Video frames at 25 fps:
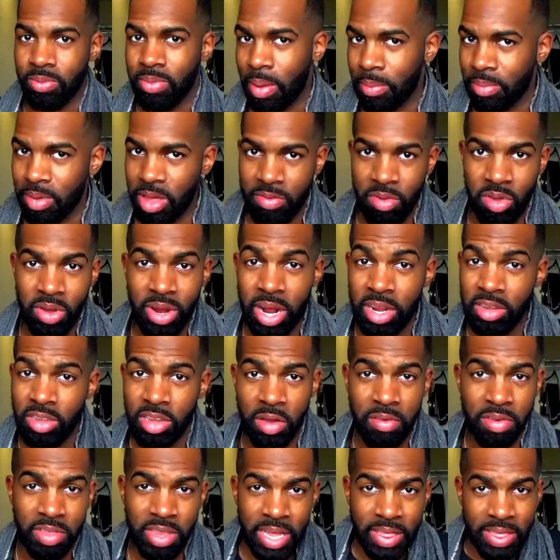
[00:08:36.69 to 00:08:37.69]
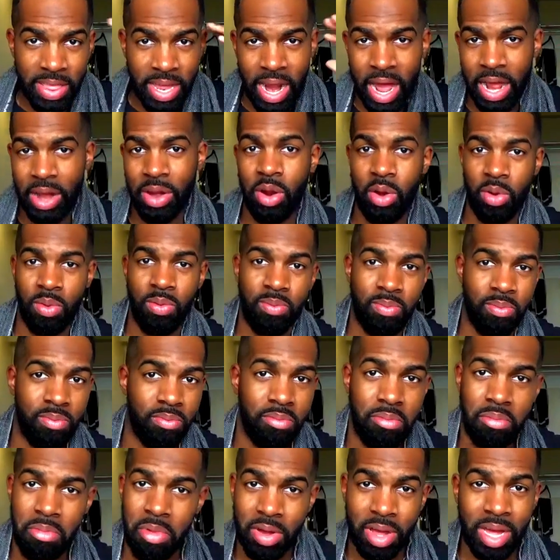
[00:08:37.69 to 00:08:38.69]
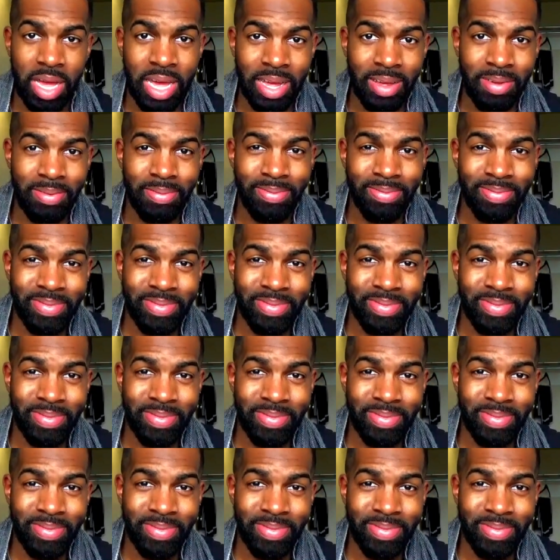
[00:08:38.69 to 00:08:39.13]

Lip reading: I'm giving you guys everything that I know. Okay?